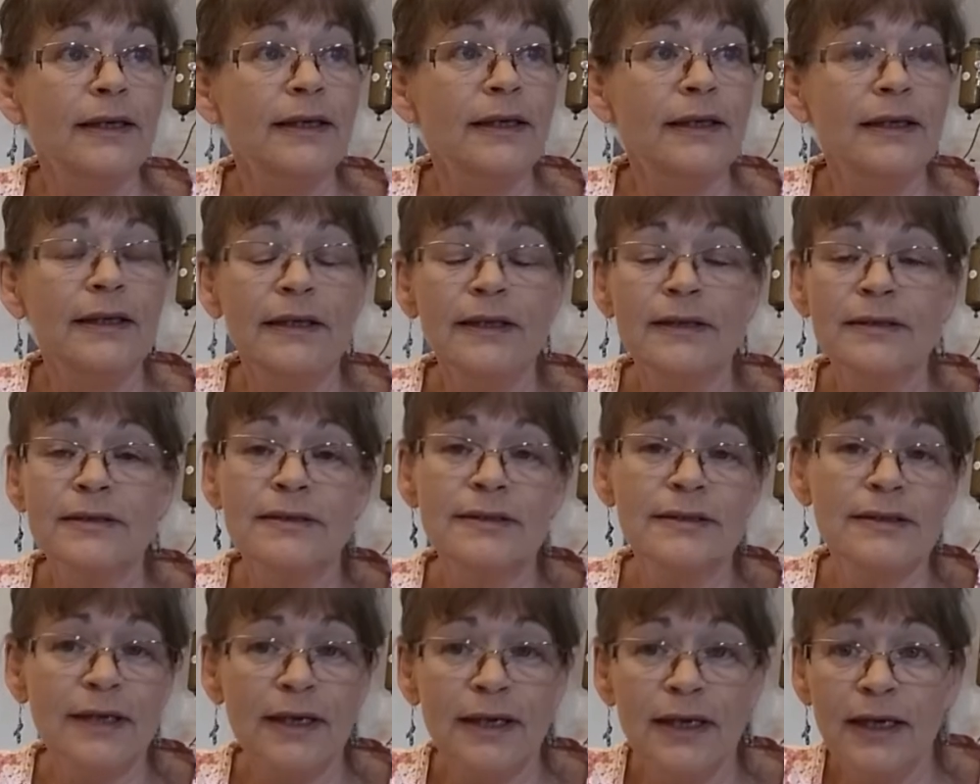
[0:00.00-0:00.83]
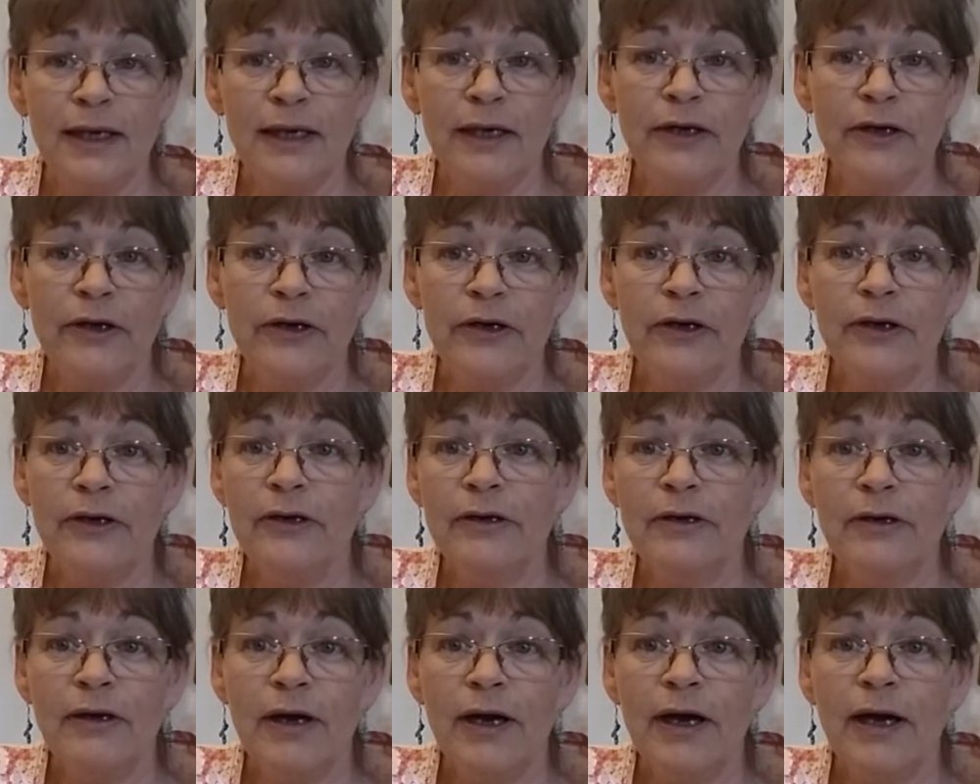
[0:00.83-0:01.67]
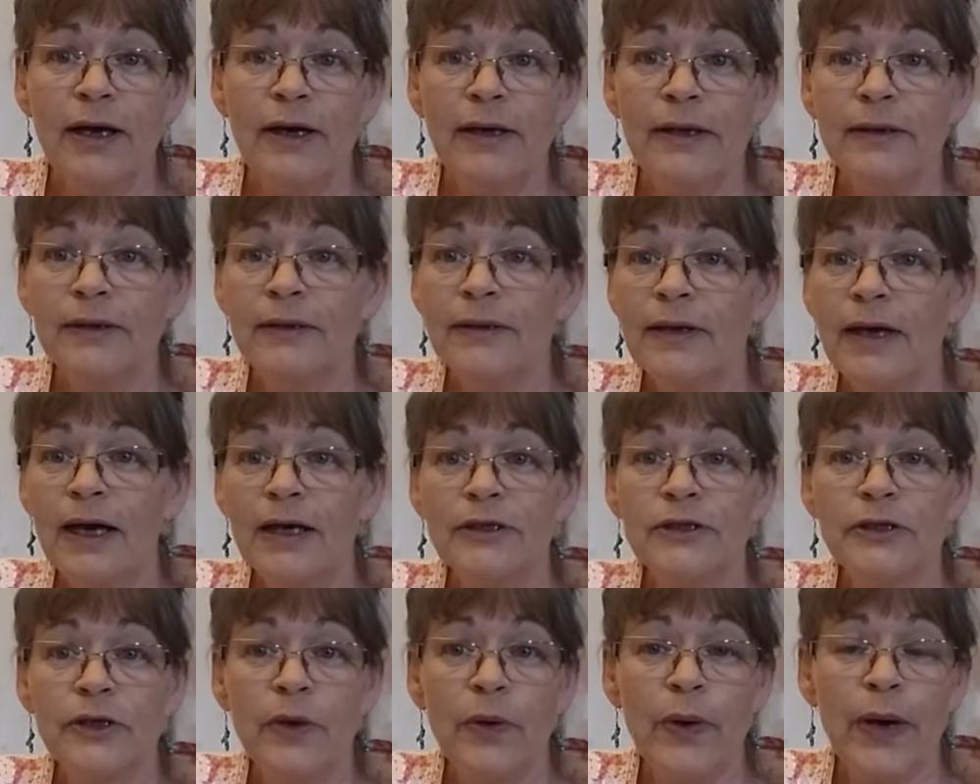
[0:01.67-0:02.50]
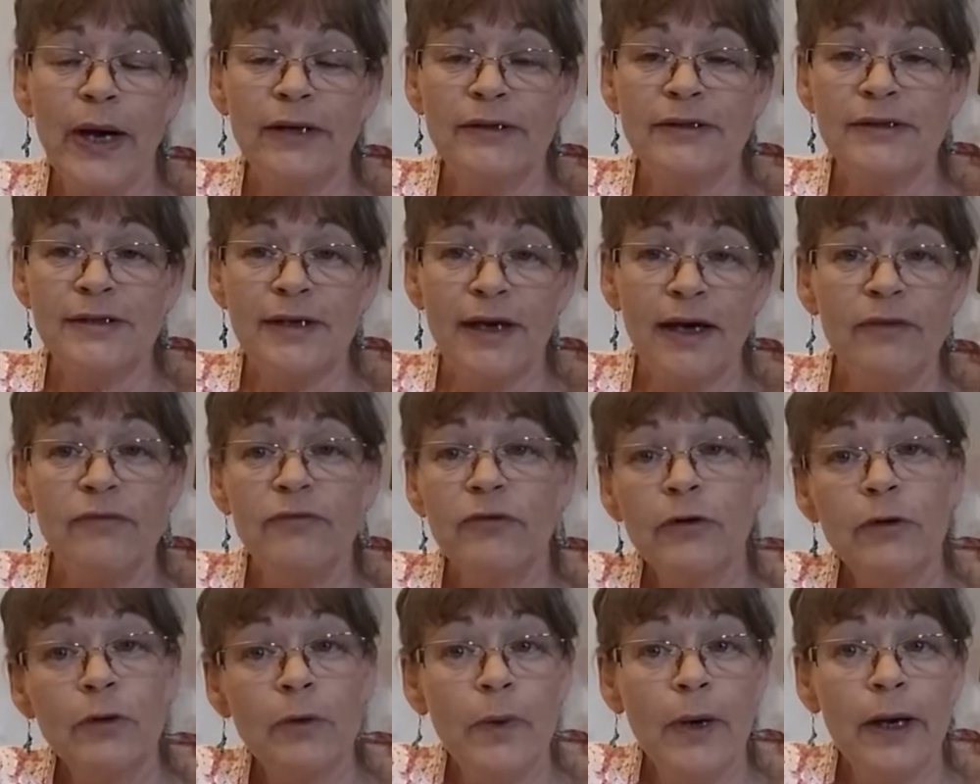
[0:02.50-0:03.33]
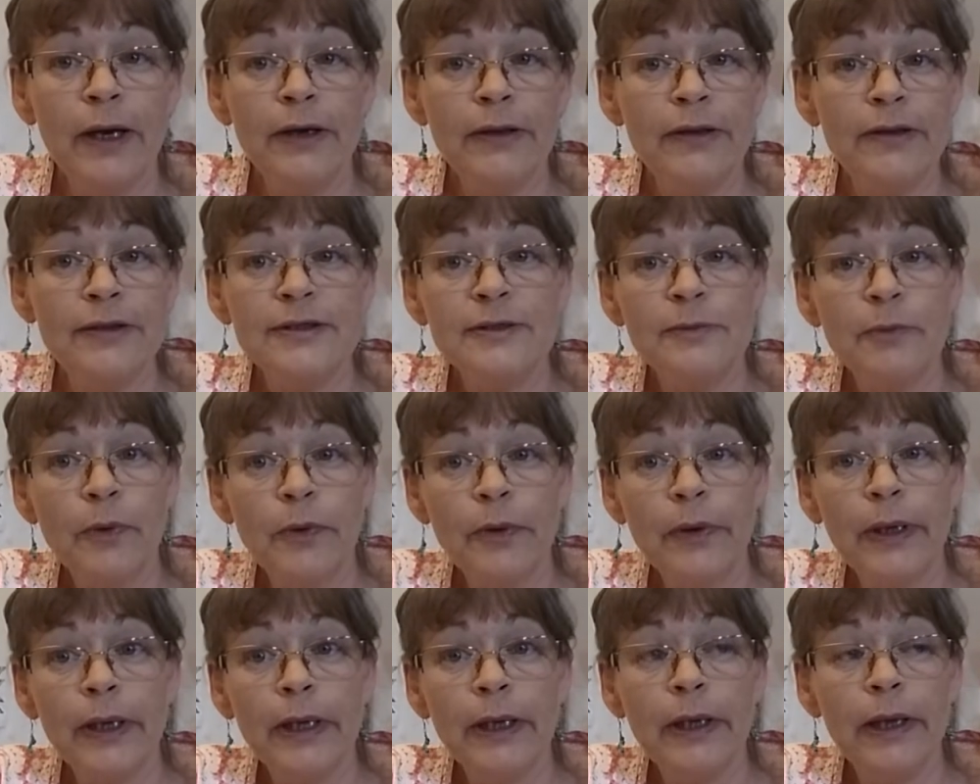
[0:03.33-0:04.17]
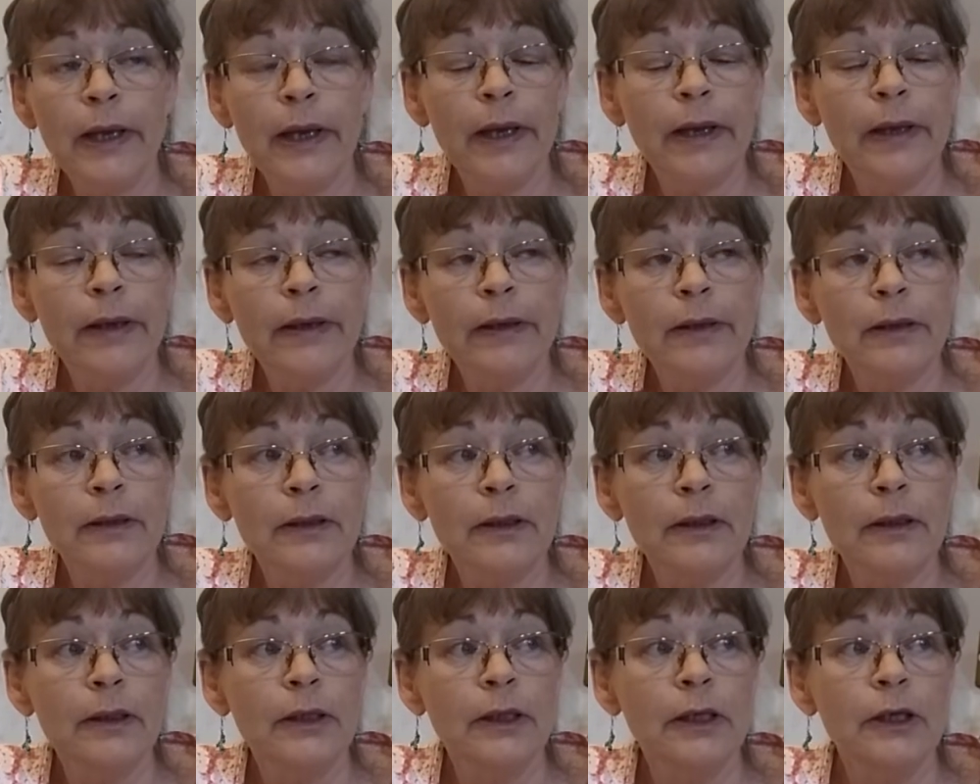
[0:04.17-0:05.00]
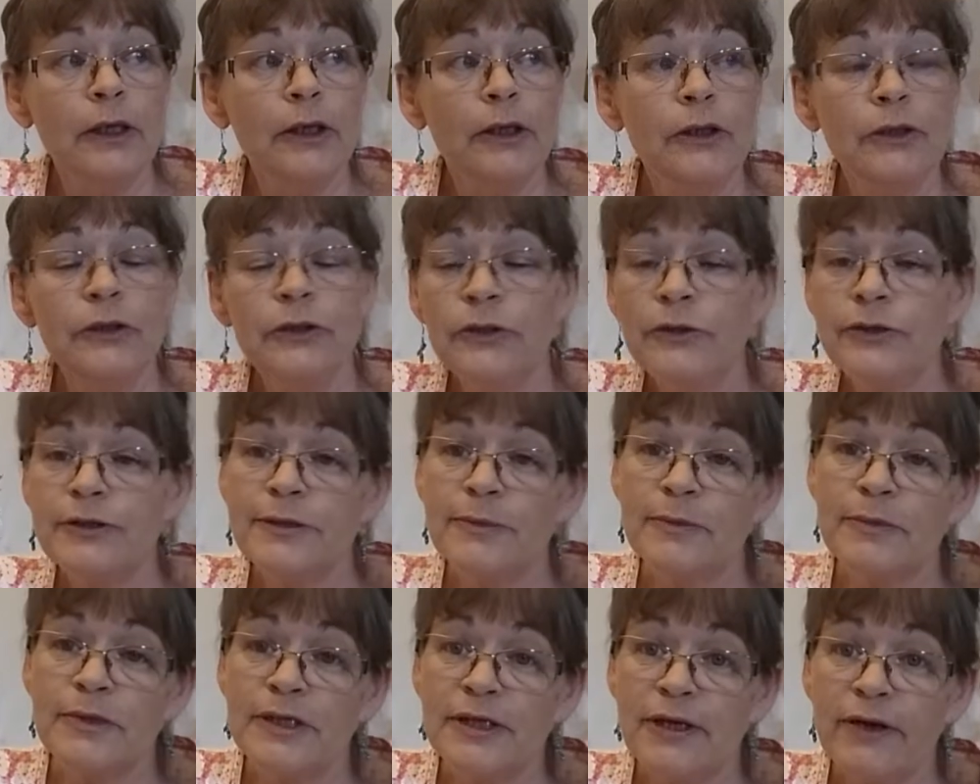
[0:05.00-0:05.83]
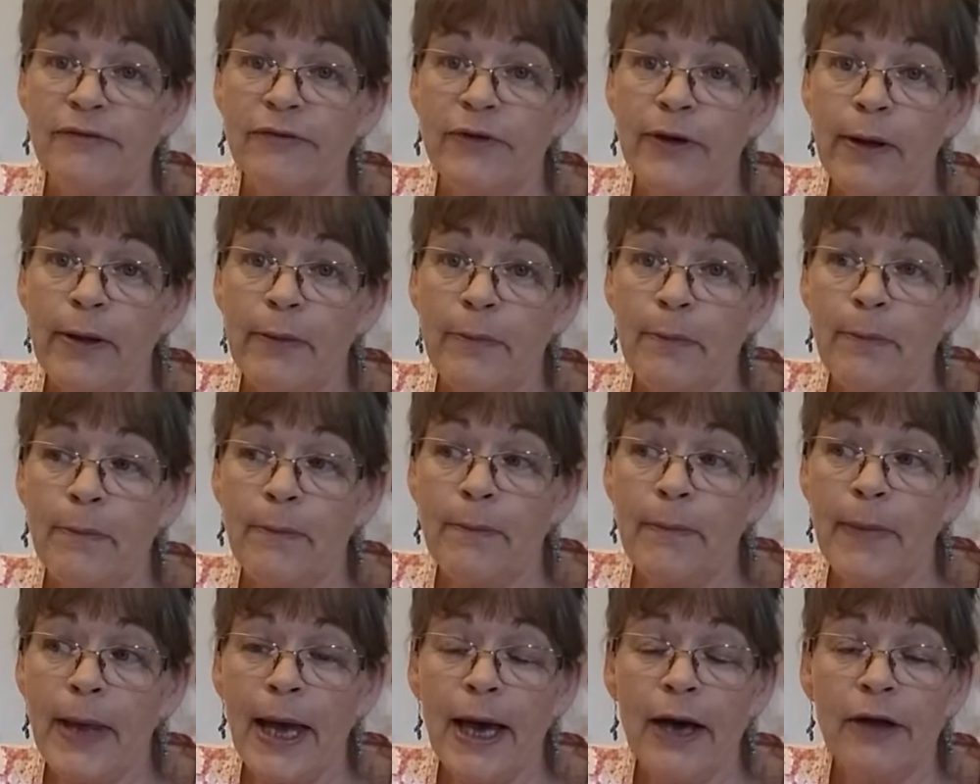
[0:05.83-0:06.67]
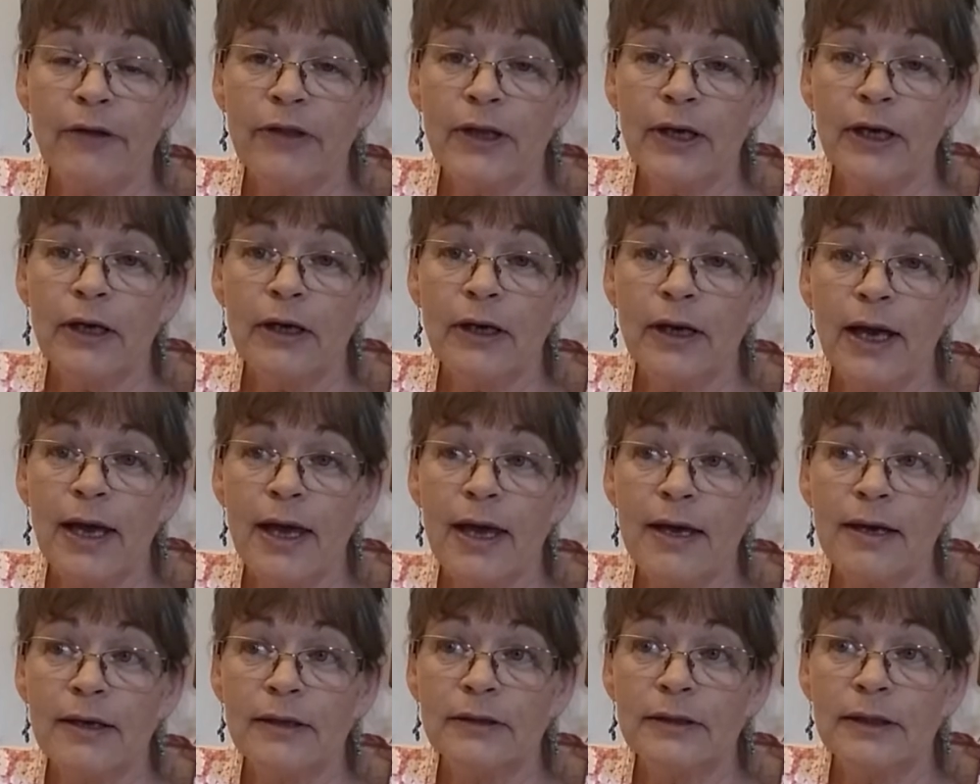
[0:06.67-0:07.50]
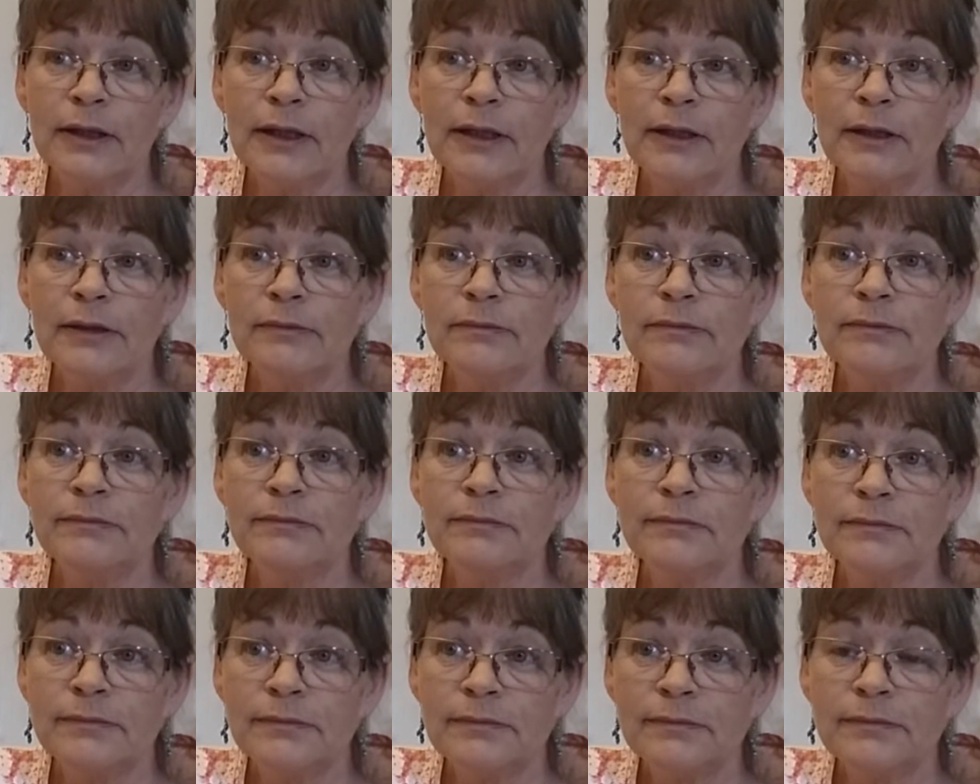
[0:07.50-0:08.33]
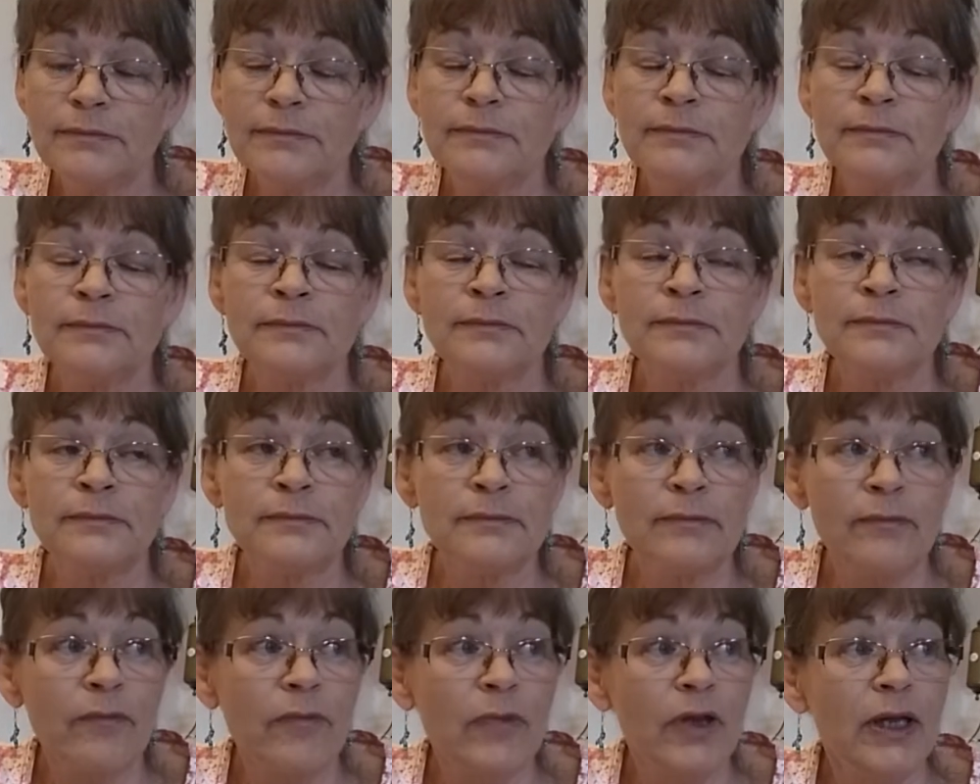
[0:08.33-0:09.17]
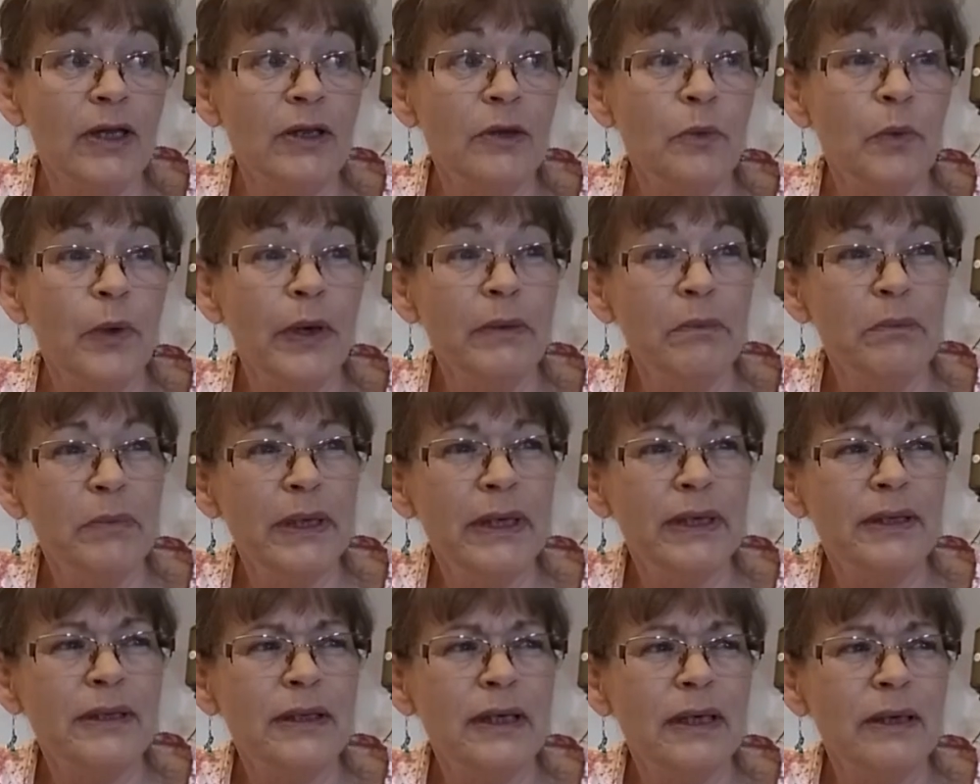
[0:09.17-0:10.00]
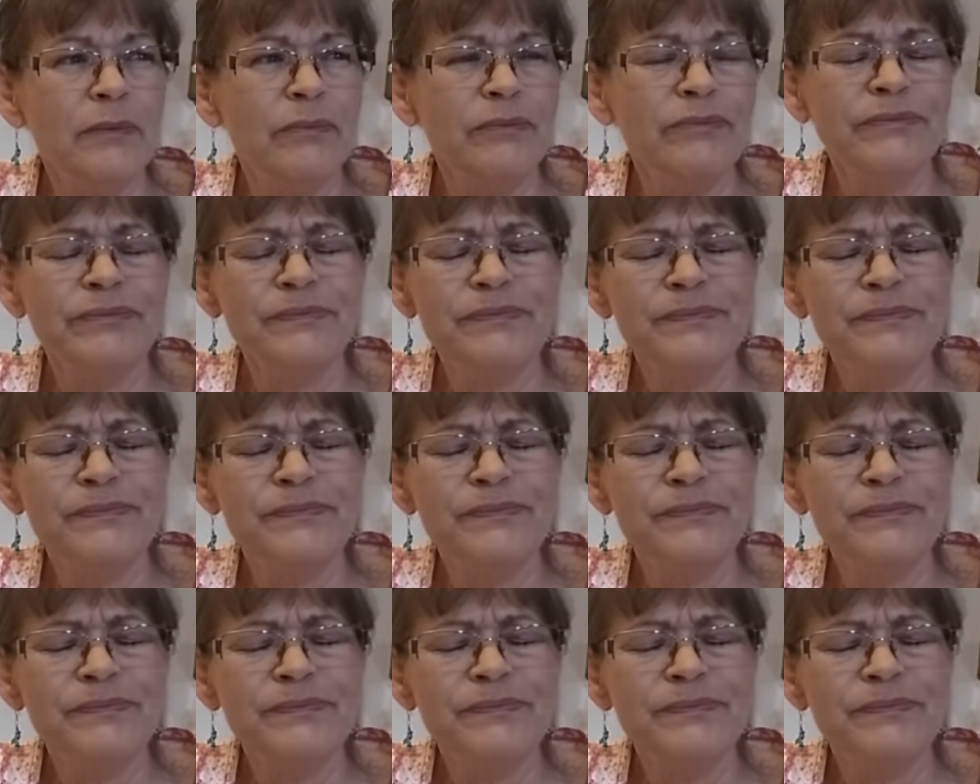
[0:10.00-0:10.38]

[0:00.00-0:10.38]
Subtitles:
It is sunny here. I got to go outside for a while this morning and do some stuff out there. And then the wind picked up.